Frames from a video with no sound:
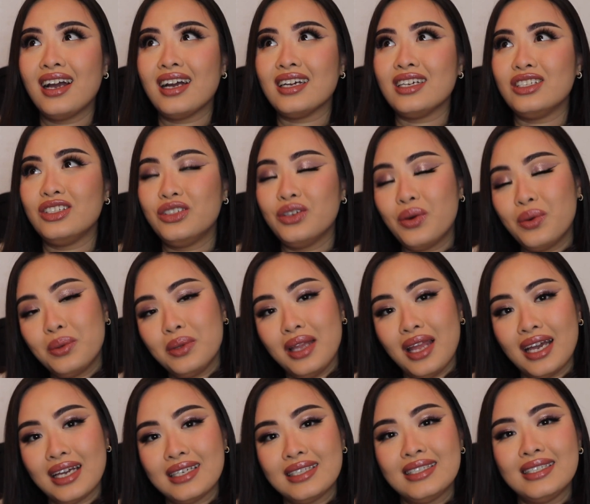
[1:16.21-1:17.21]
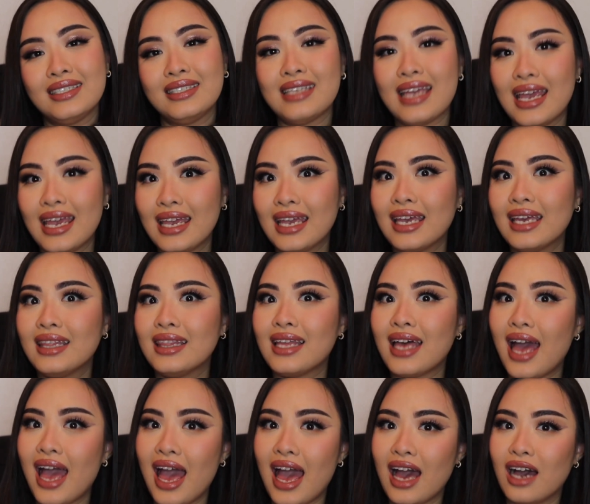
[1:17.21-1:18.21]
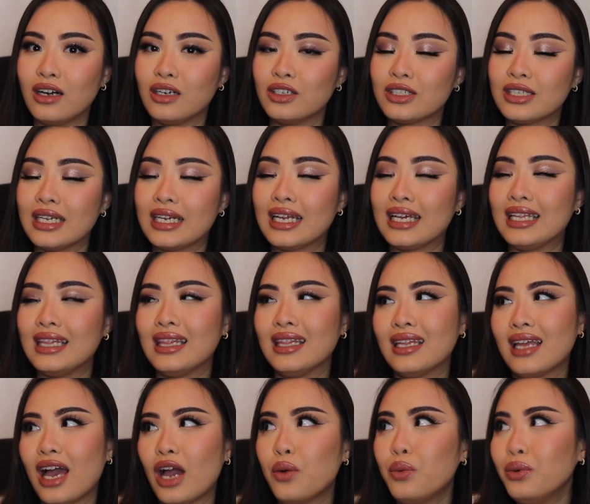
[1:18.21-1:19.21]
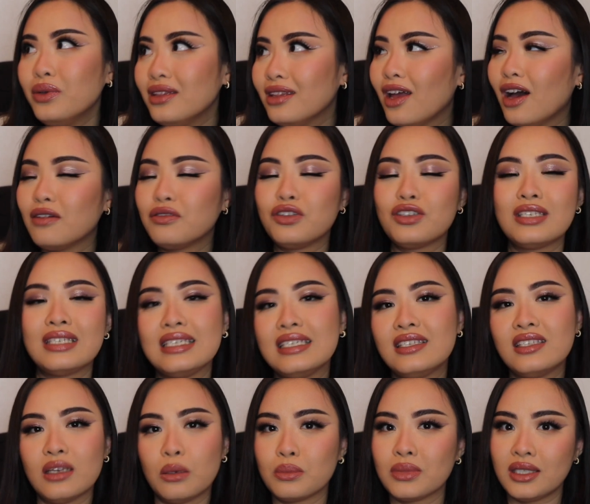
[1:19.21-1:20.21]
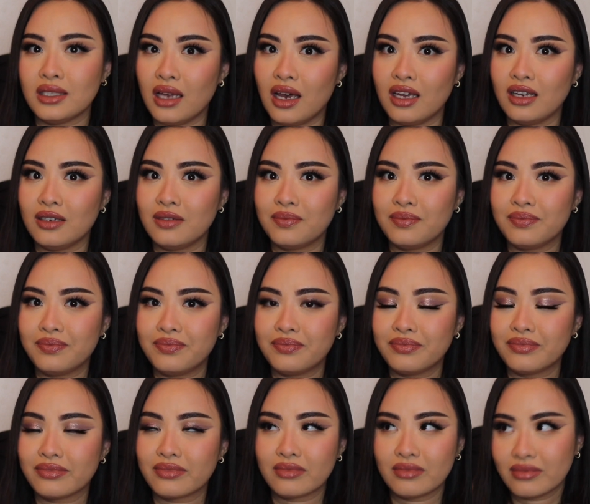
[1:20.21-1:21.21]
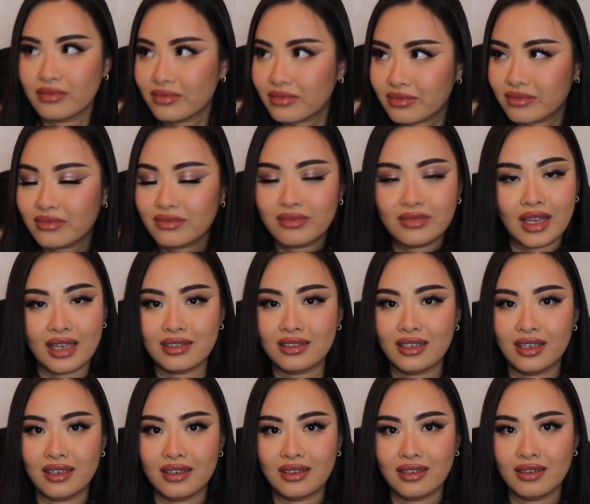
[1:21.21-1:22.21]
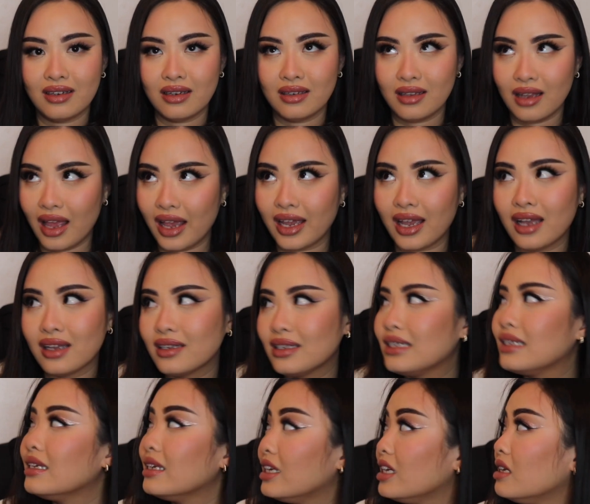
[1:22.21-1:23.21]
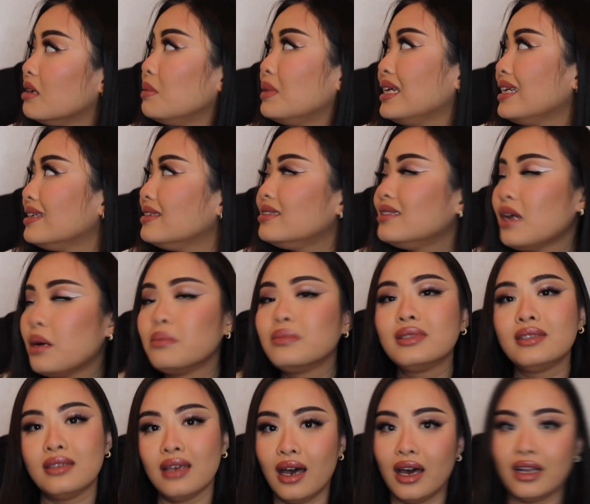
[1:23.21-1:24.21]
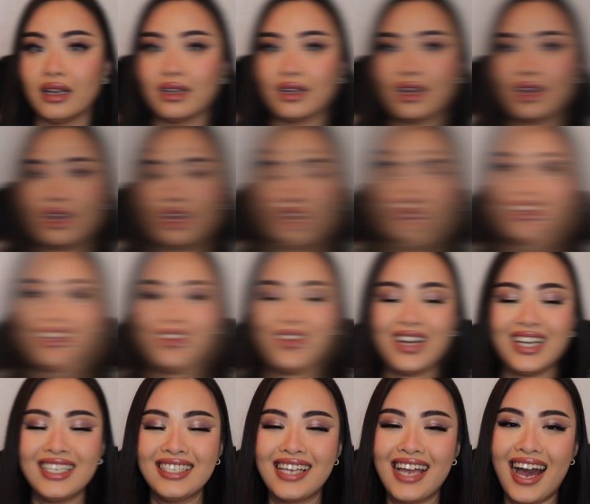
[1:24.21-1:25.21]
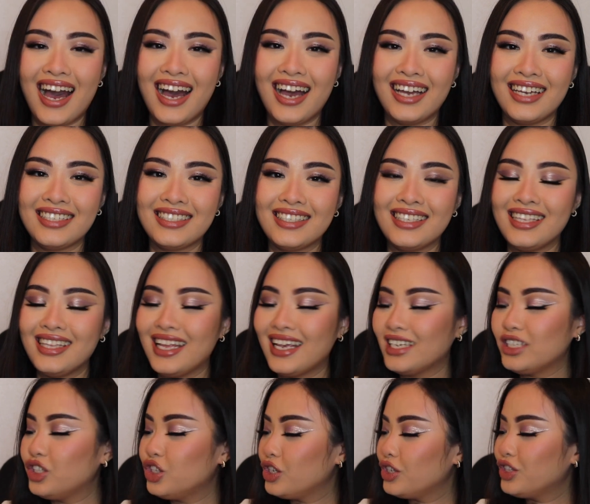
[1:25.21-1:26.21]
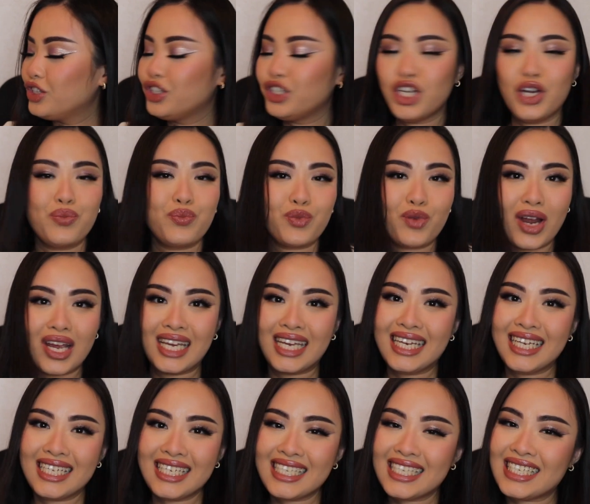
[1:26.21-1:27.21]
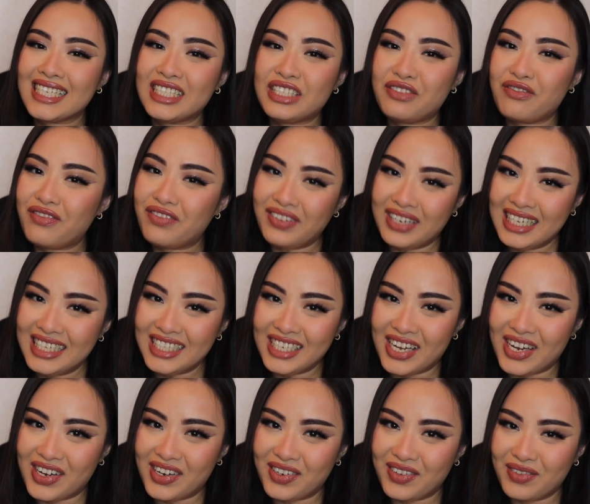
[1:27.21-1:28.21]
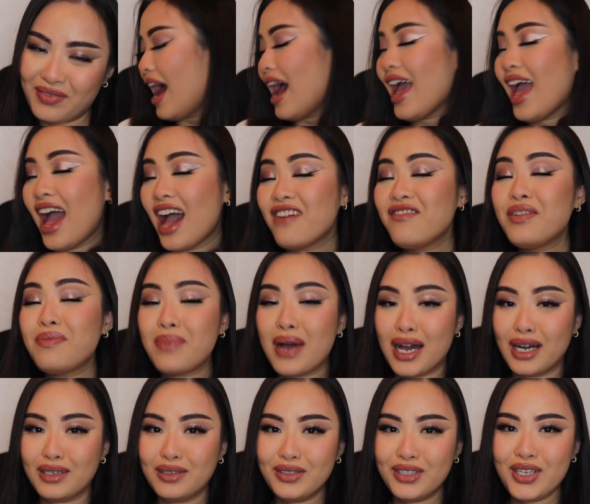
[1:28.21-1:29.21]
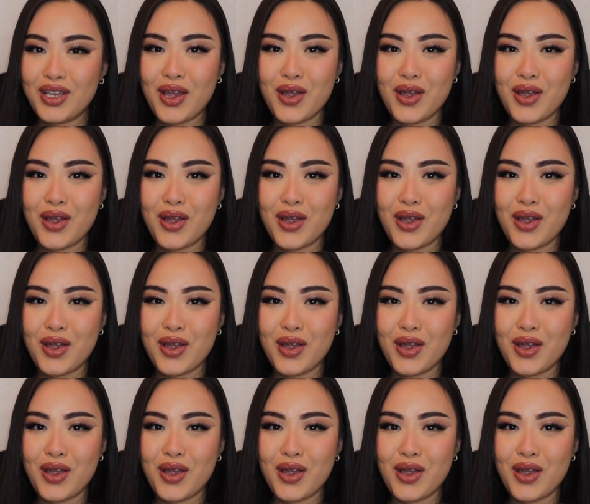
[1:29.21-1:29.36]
I don't like staying in the house, and I would love to see some sun. That's it. Like, give me some sun. Anyway, guys, let's just jump right in this video. I have about